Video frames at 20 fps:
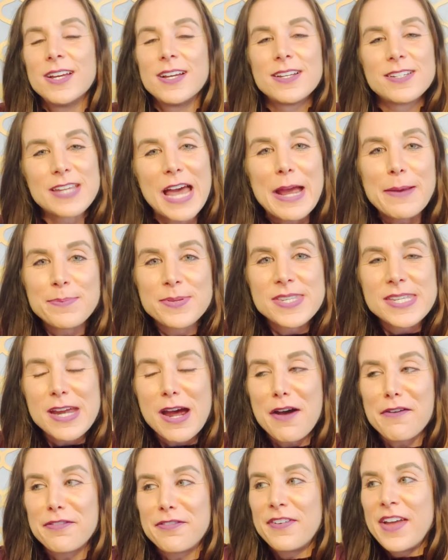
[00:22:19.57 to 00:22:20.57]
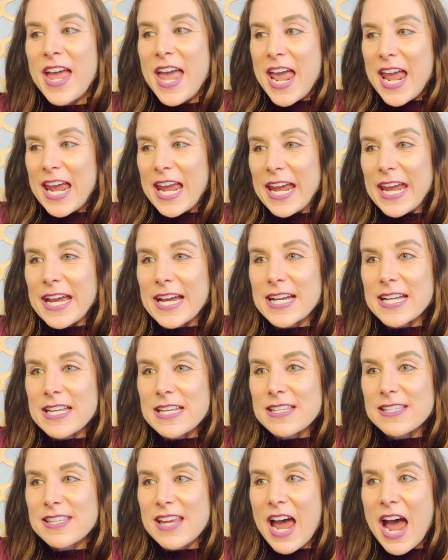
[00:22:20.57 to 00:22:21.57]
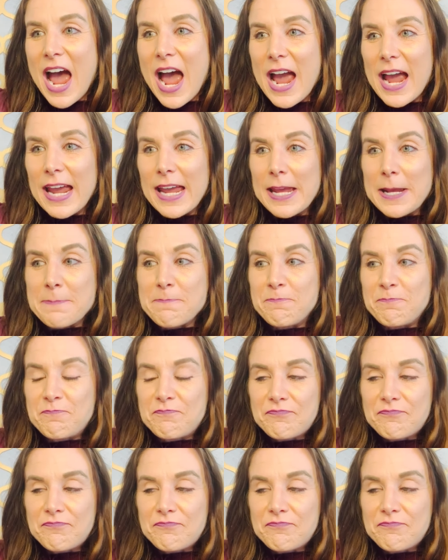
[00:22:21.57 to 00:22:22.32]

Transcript: type stuff. And I,